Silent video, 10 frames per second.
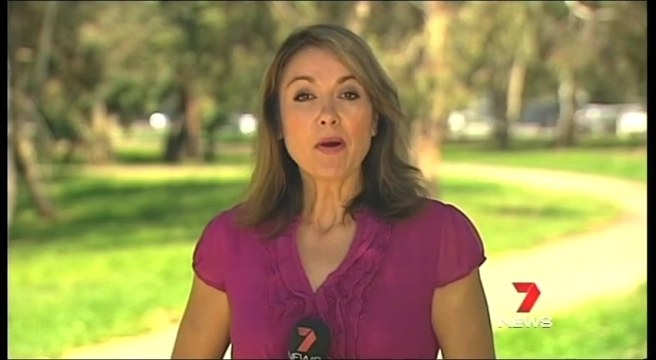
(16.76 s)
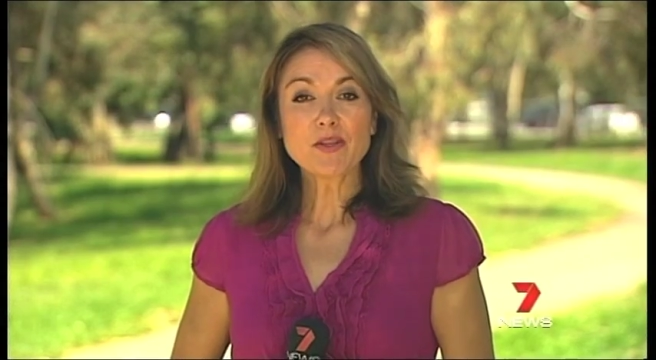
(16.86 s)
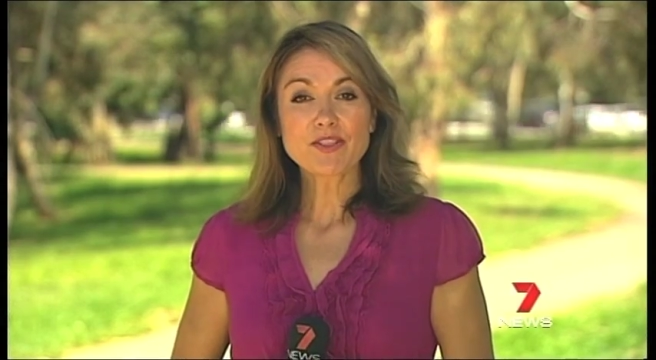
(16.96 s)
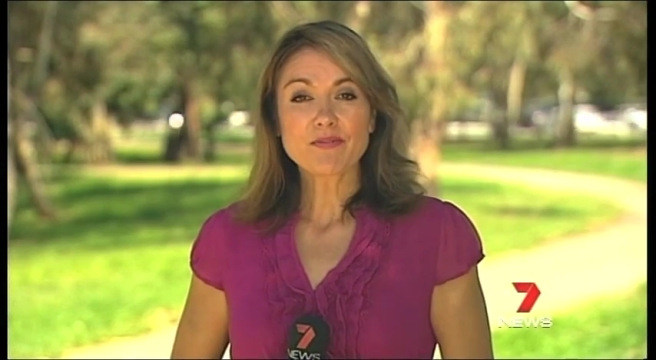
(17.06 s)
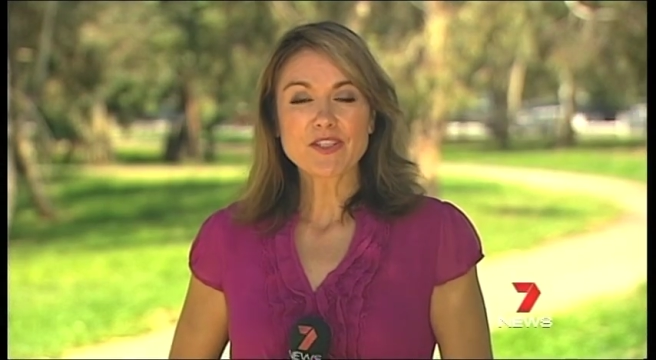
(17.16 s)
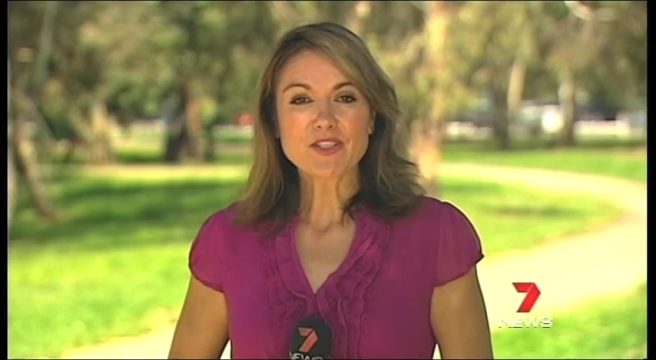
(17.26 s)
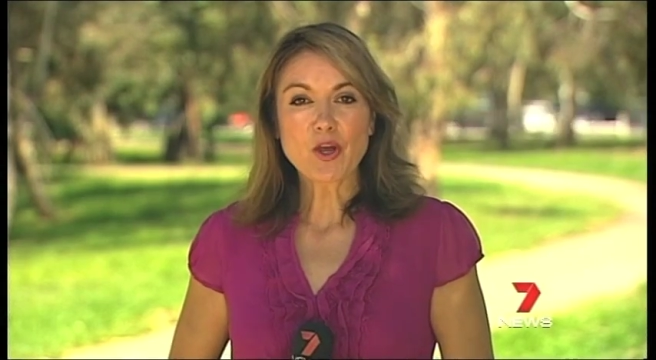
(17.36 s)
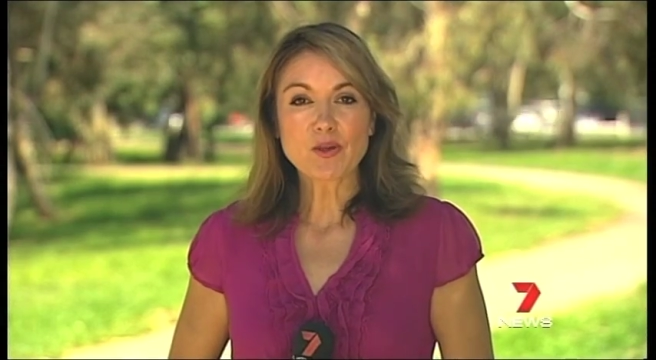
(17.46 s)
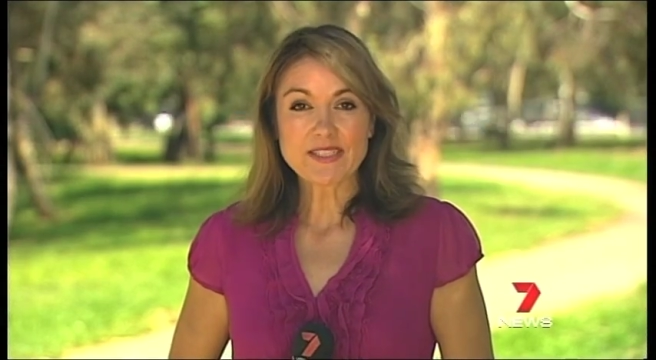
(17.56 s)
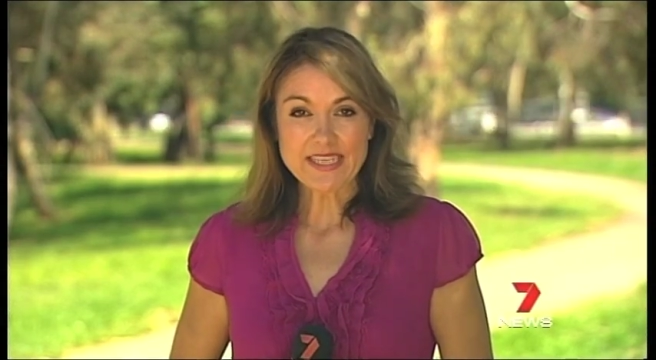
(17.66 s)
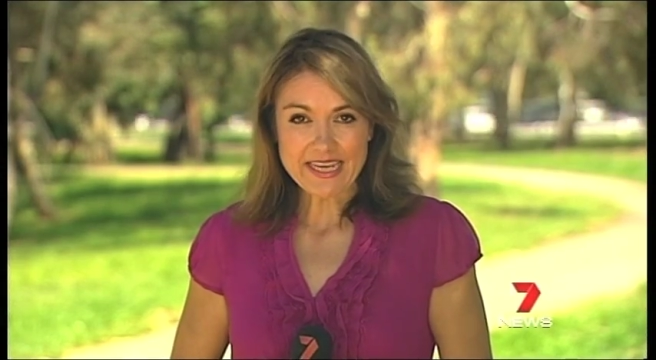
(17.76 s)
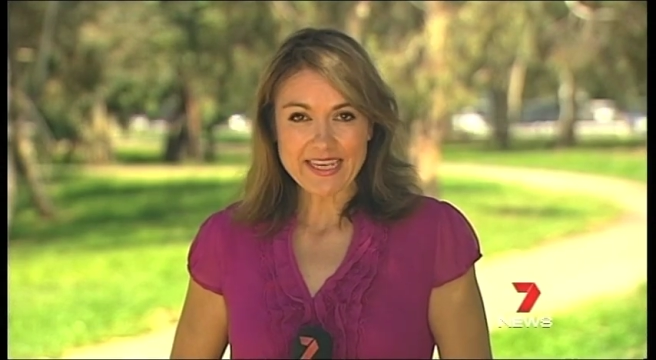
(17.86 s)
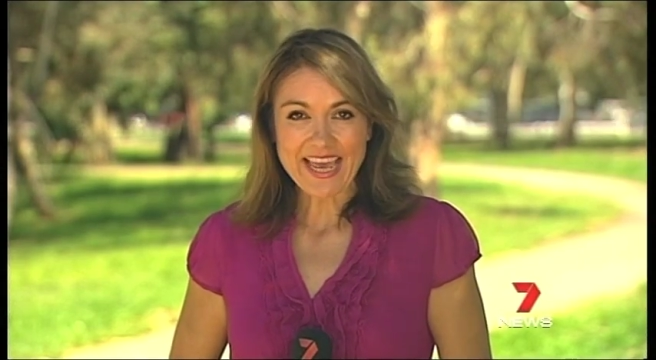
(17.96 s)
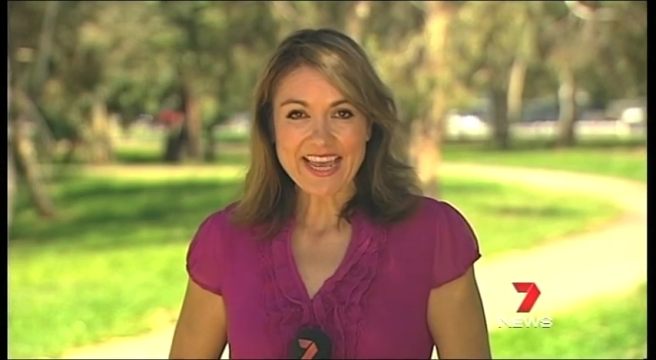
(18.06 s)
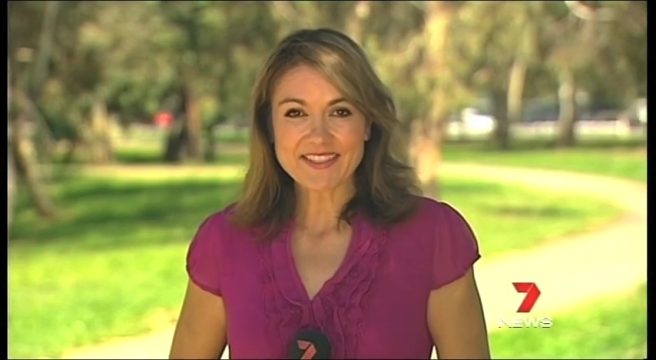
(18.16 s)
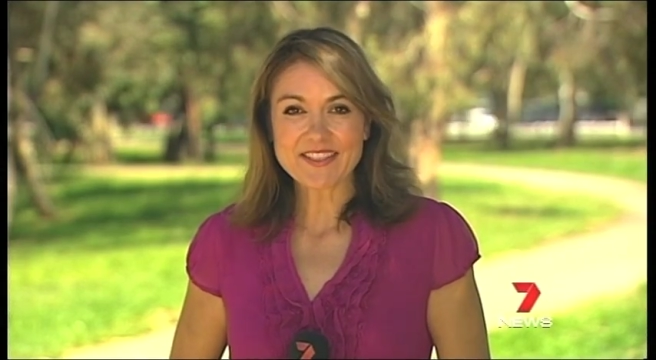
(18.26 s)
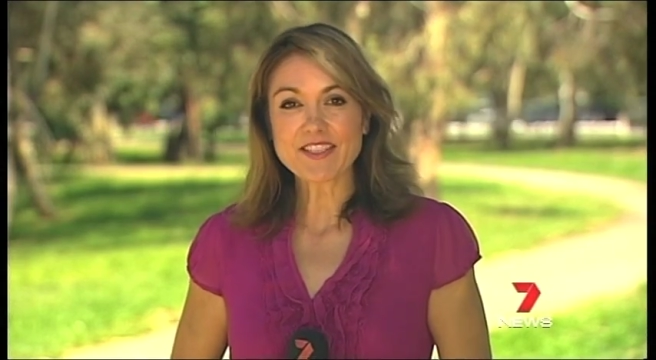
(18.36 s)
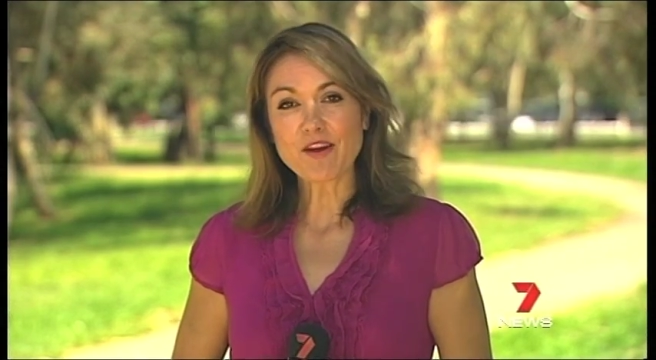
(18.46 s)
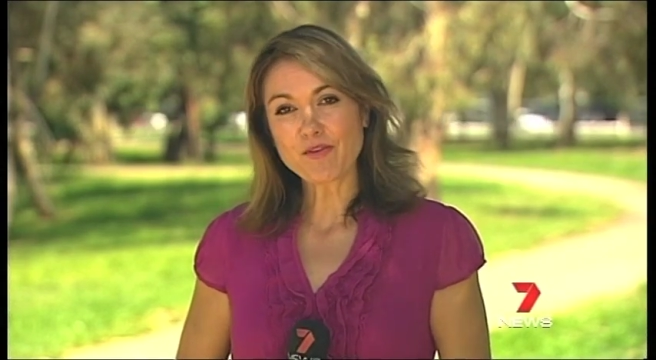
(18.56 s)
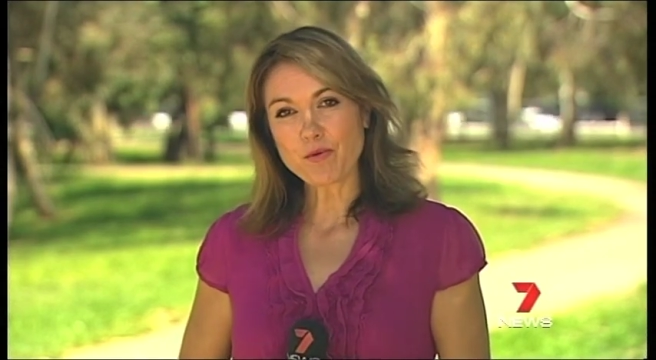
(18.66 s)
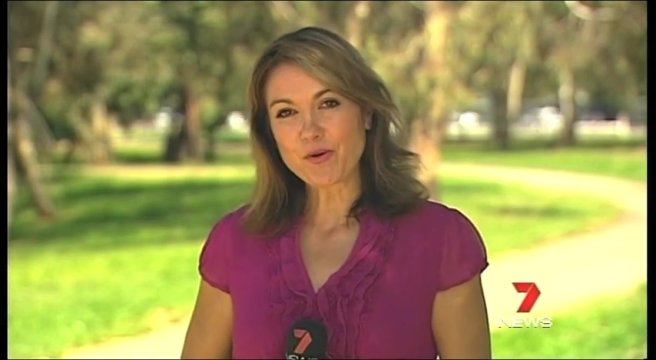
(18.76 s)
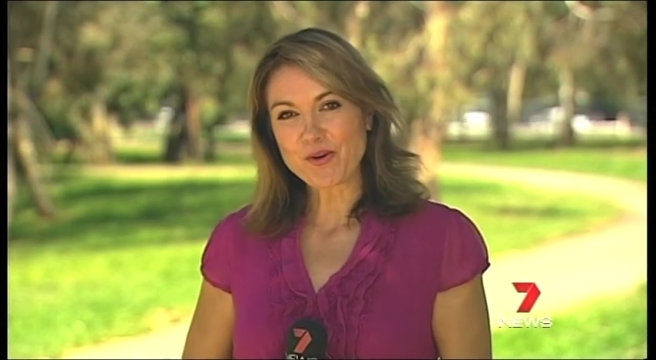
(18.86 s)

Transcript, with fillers: Most of us know zinc as the stuff you